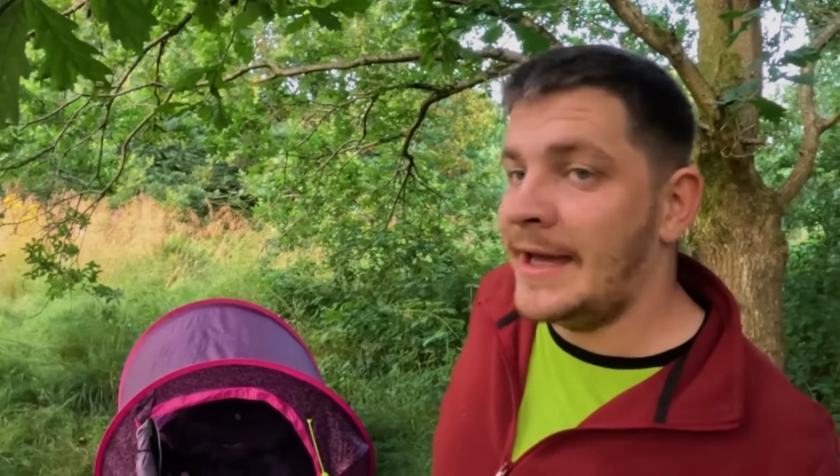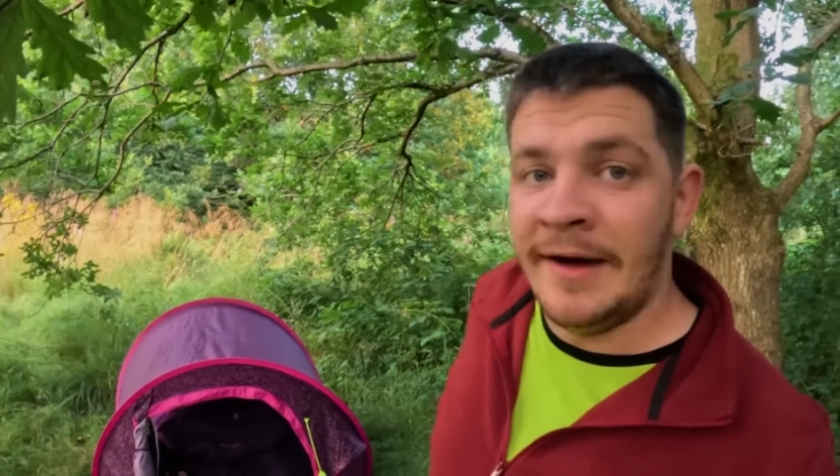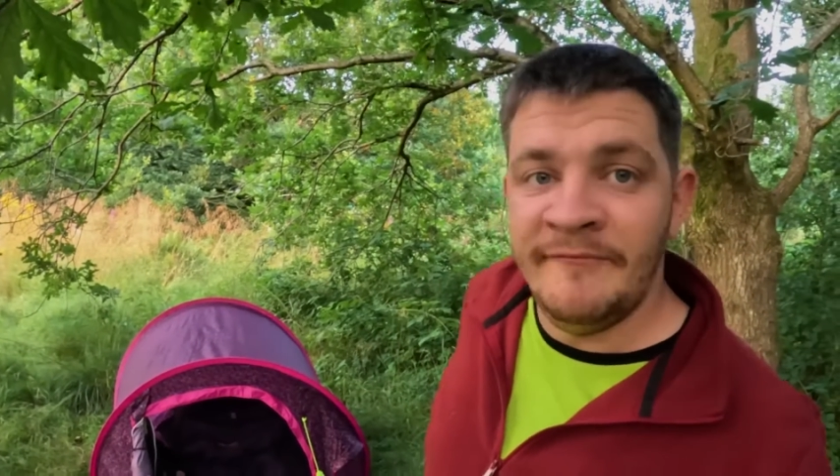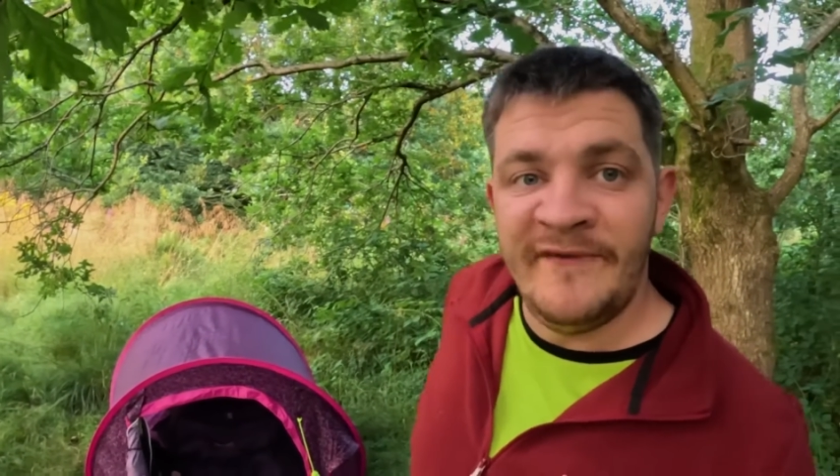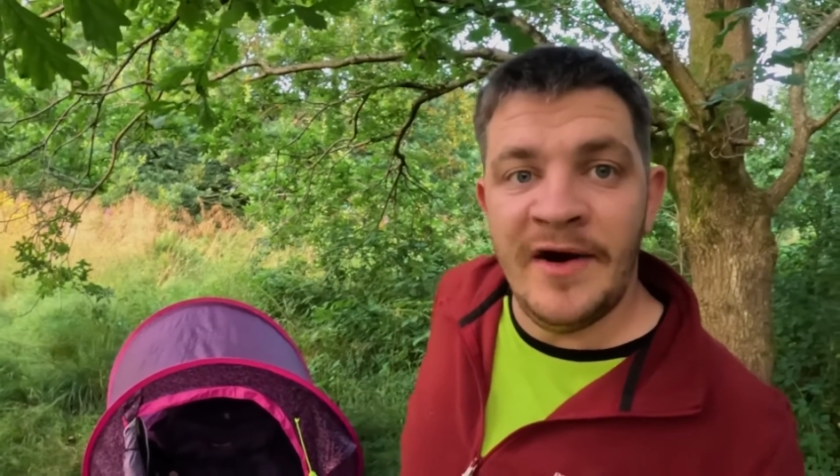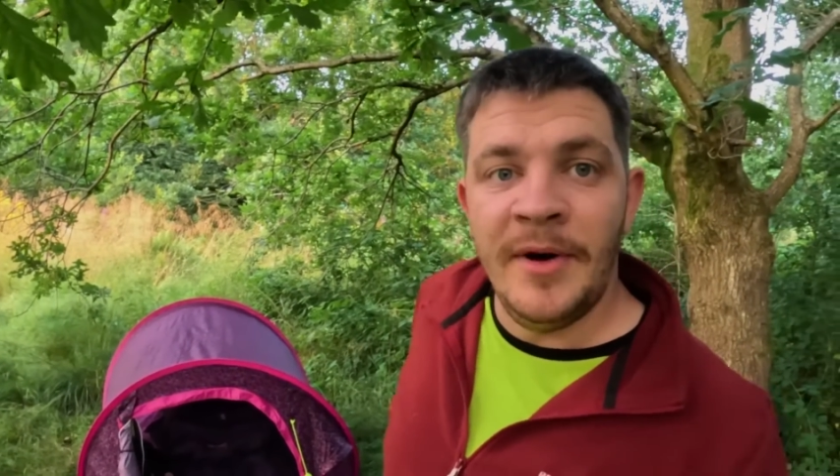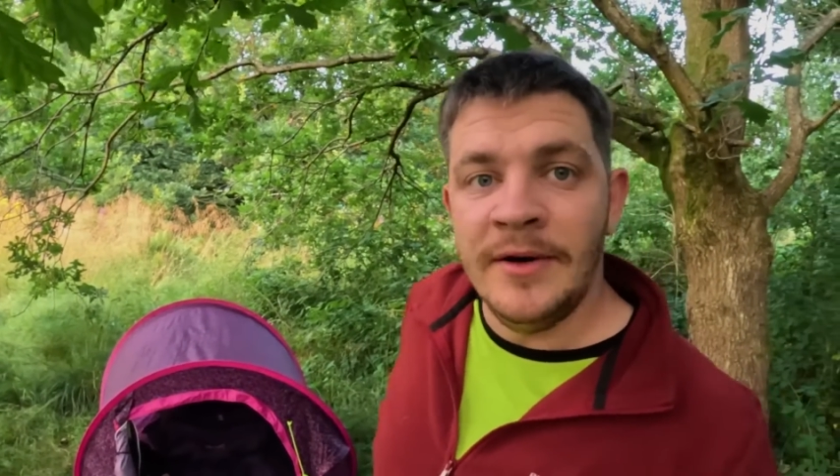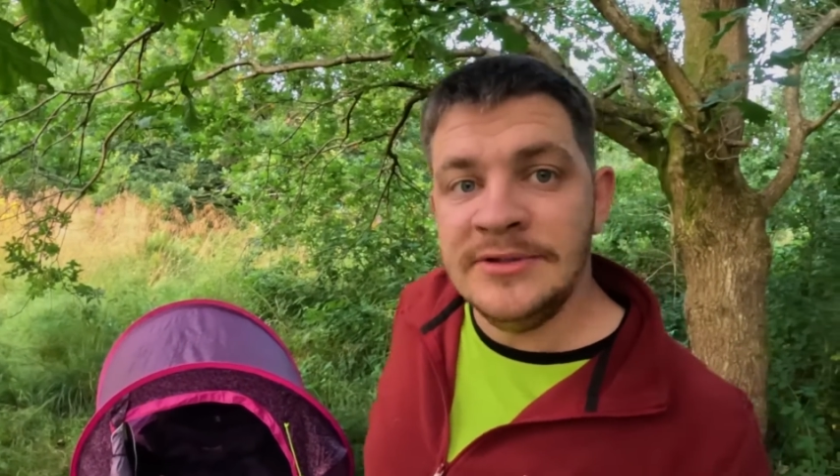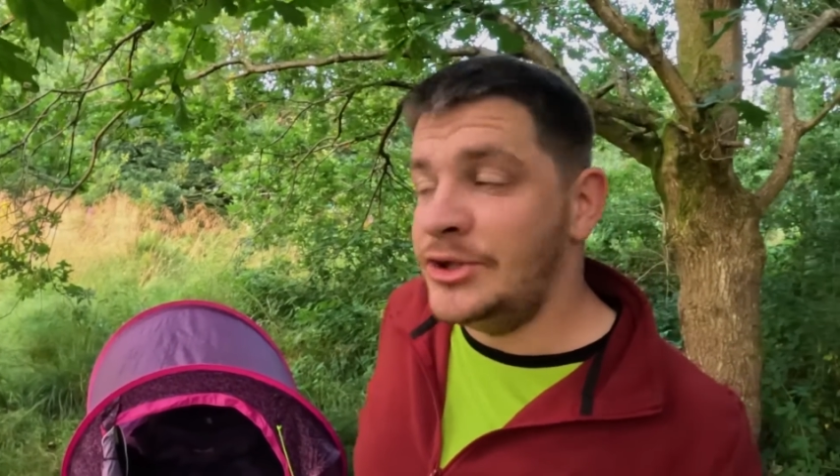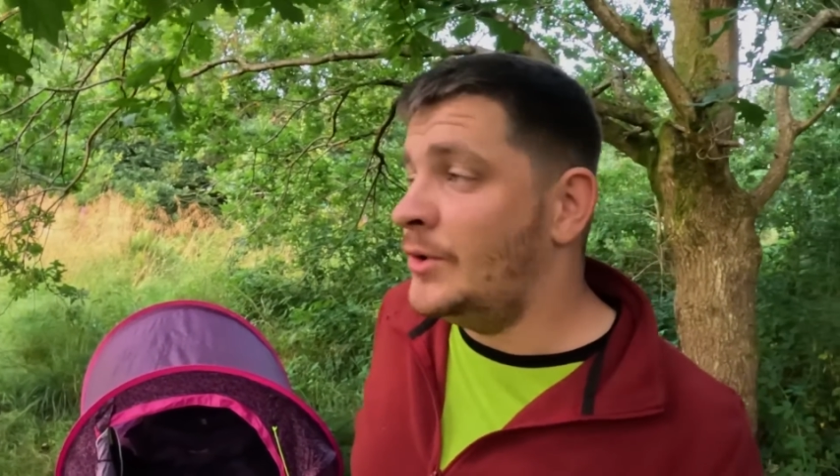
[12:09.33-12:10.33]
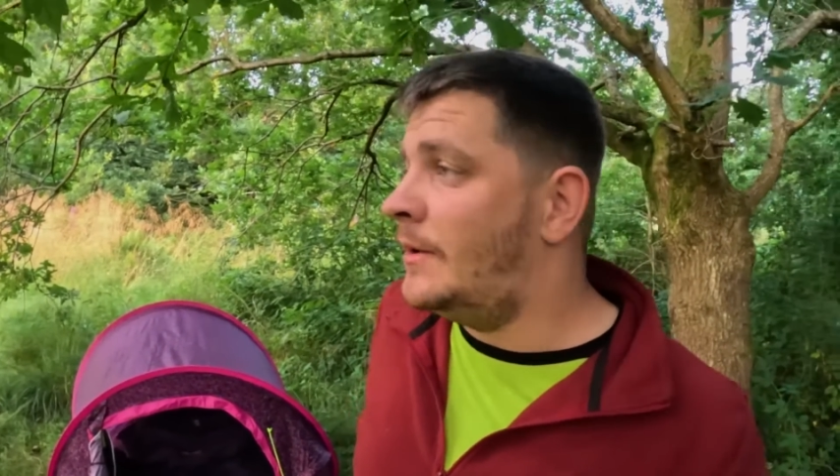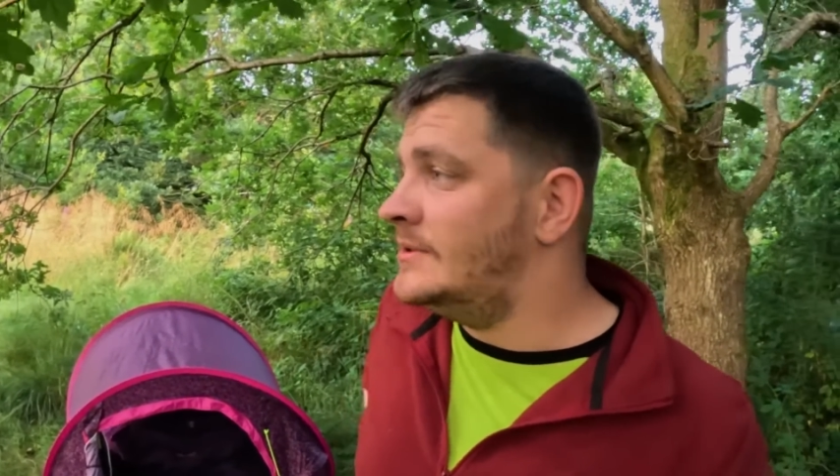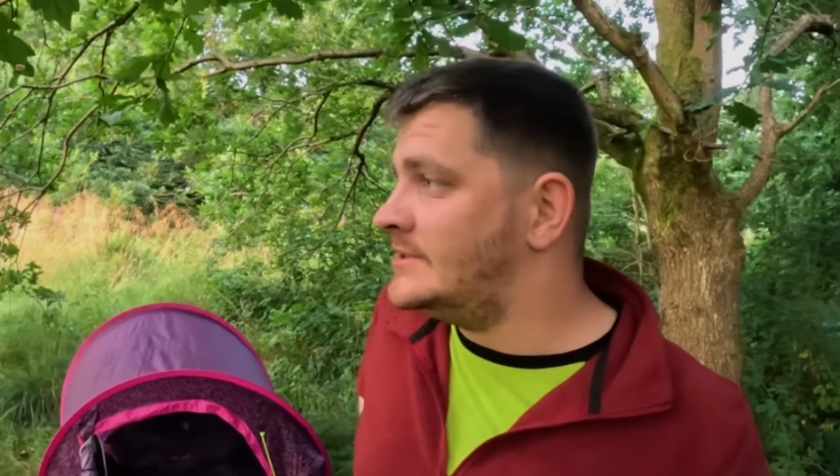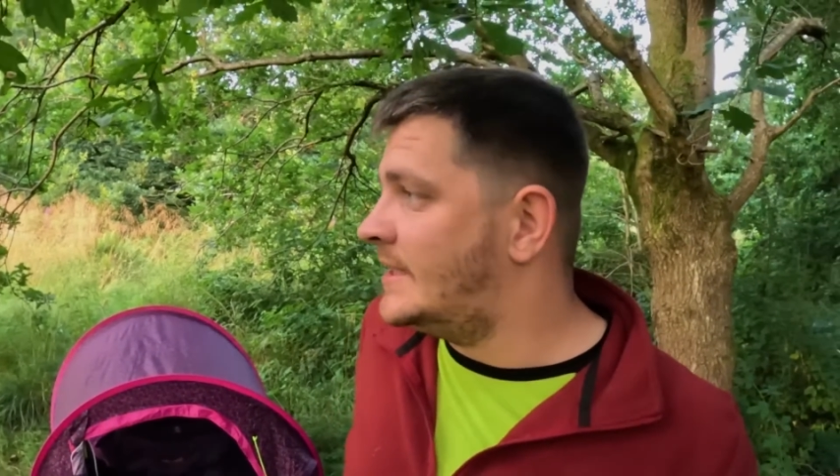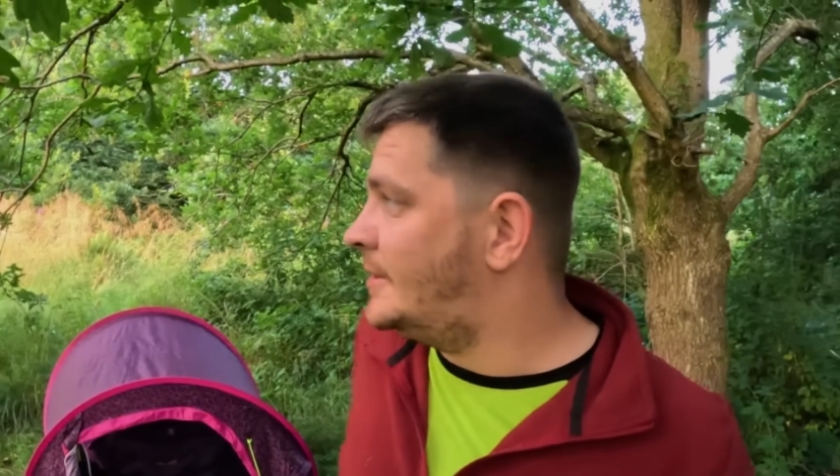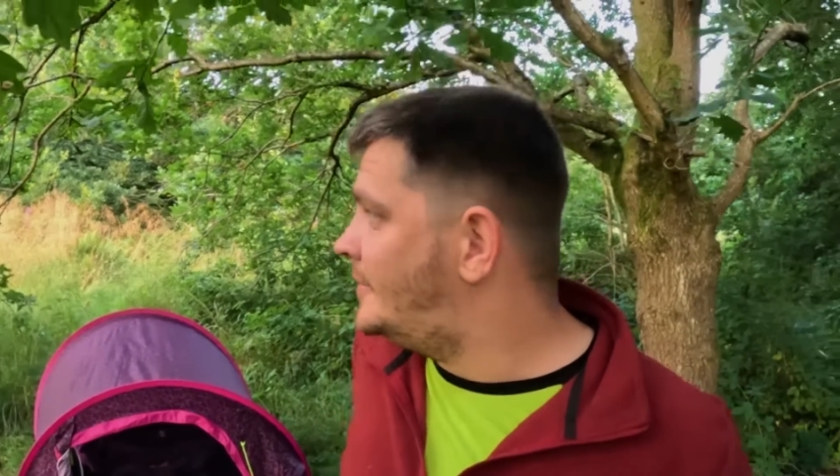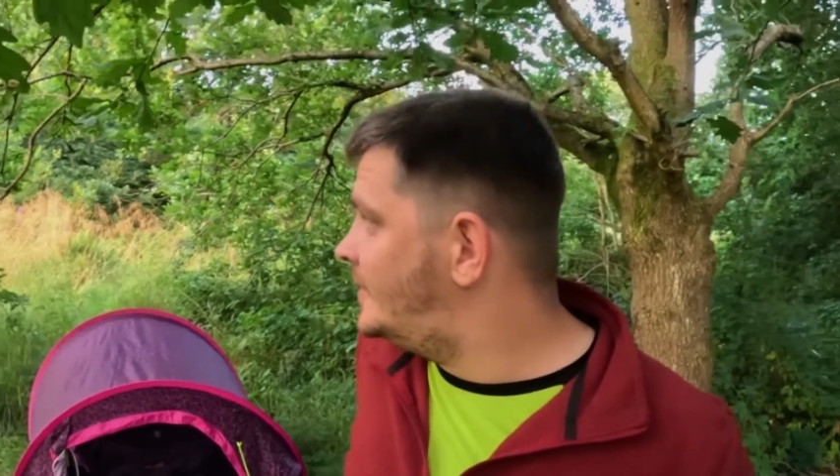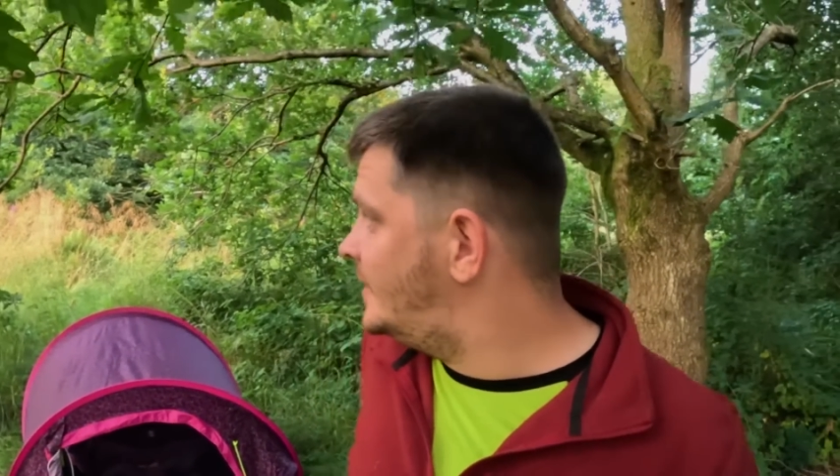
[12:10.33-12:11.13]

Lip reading: camp for about 2 hours now.